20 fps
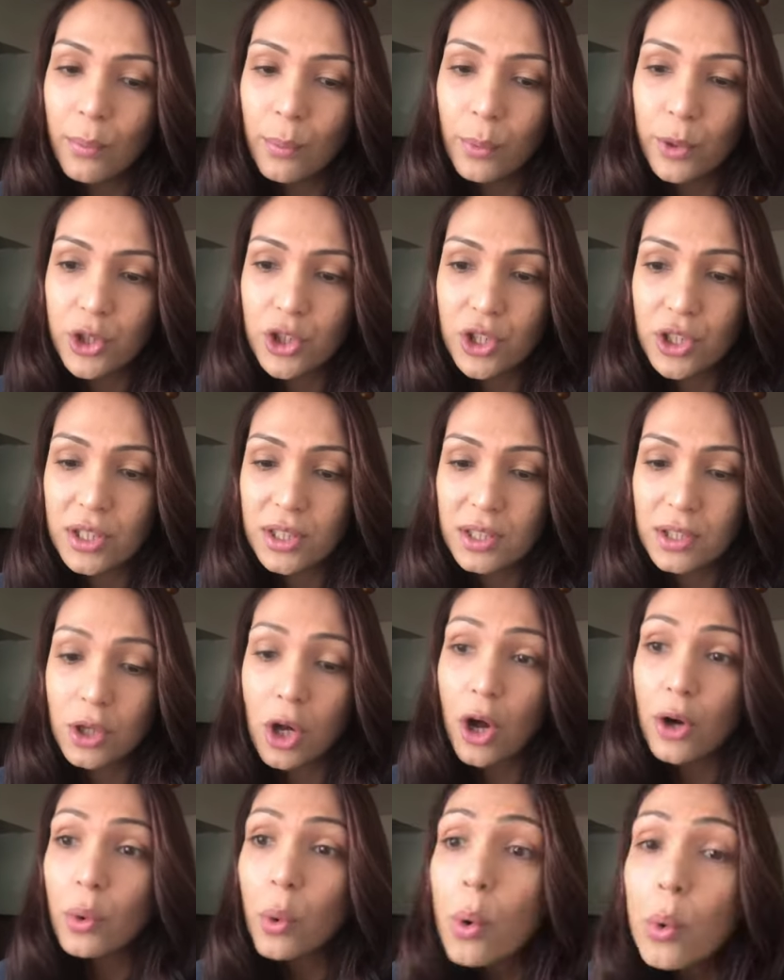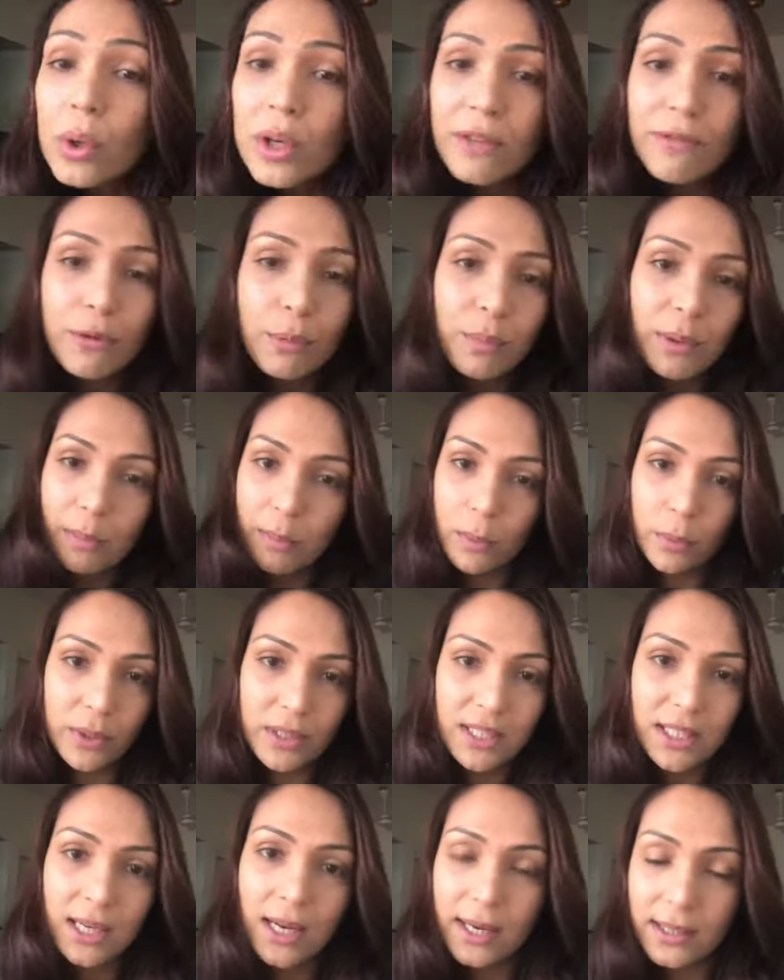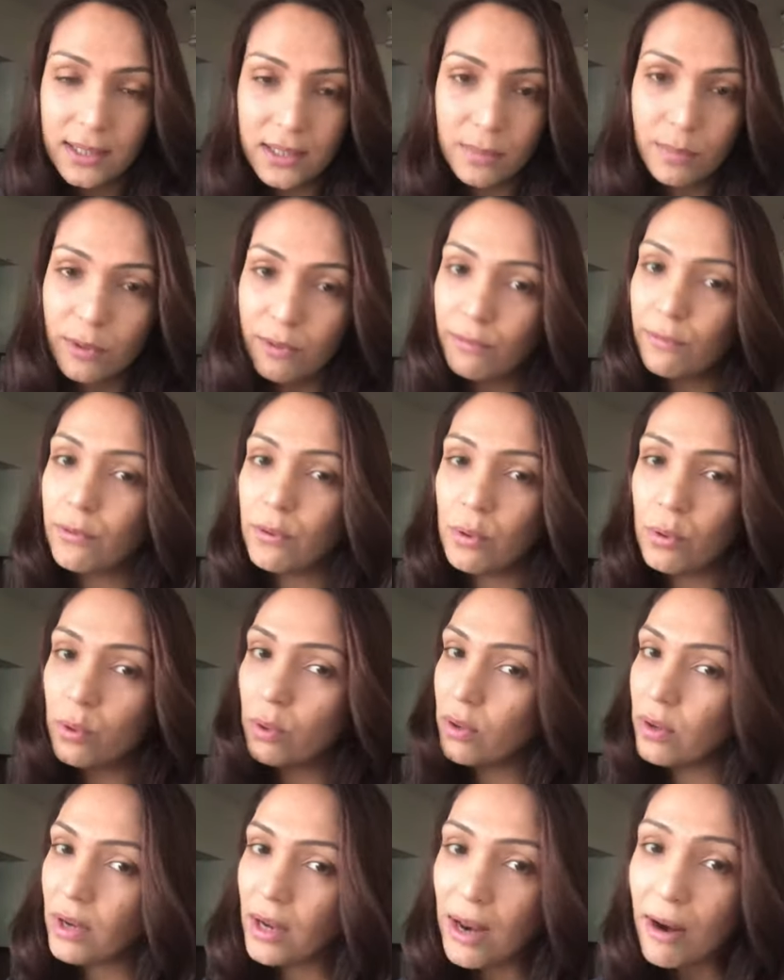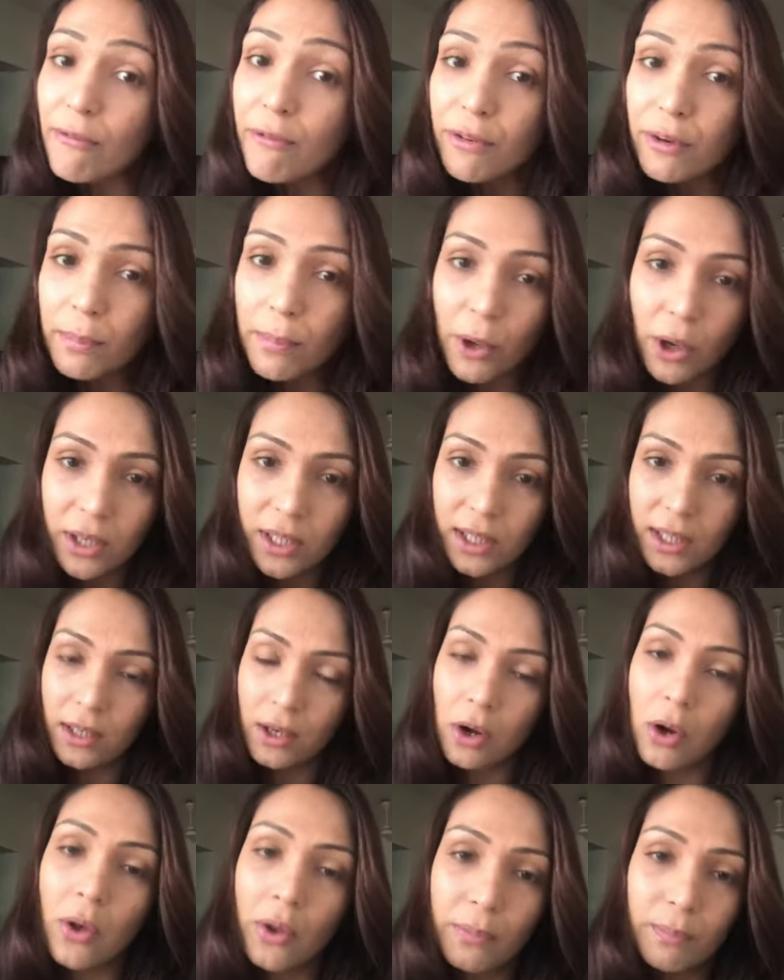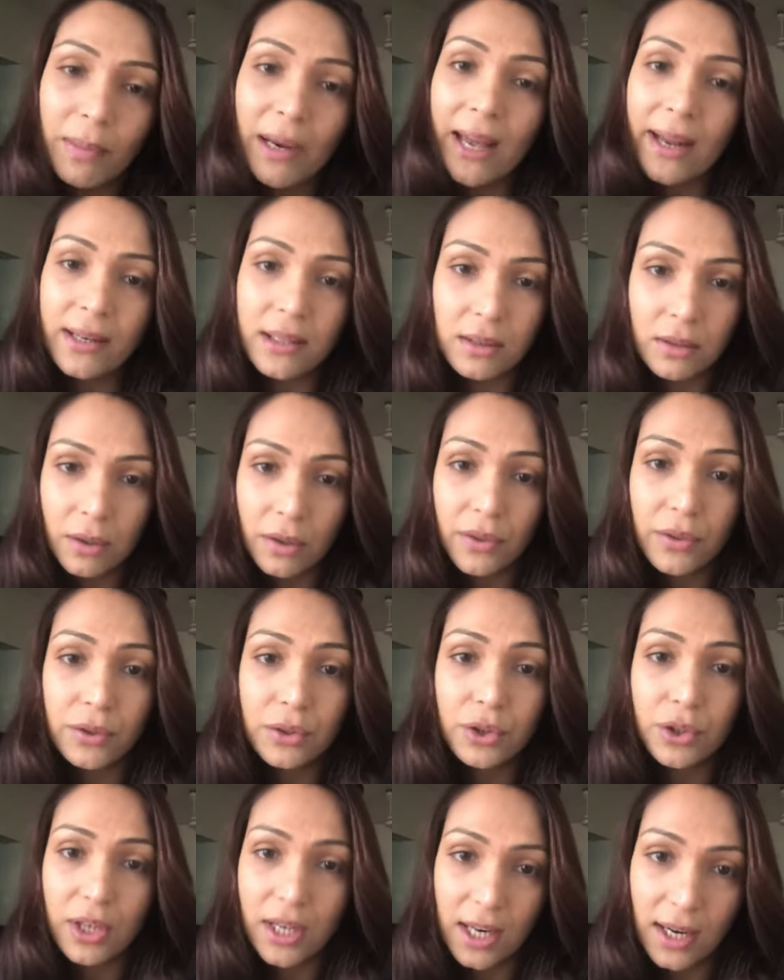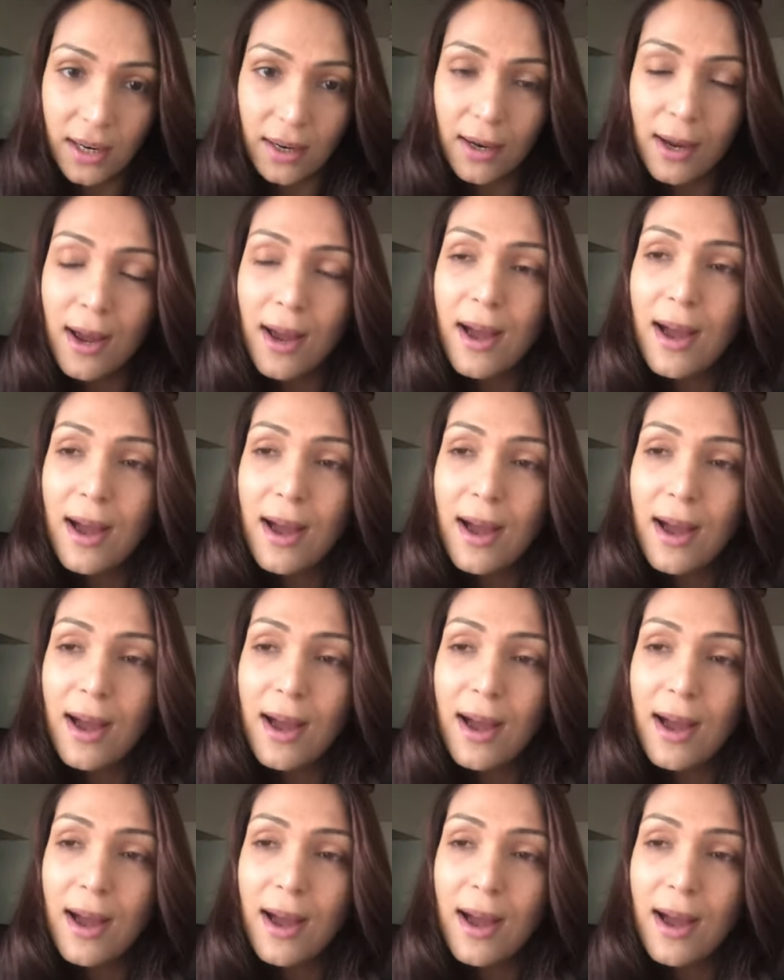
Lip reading: which is not only for people with tinnitus, but for everybody on planet Earth today.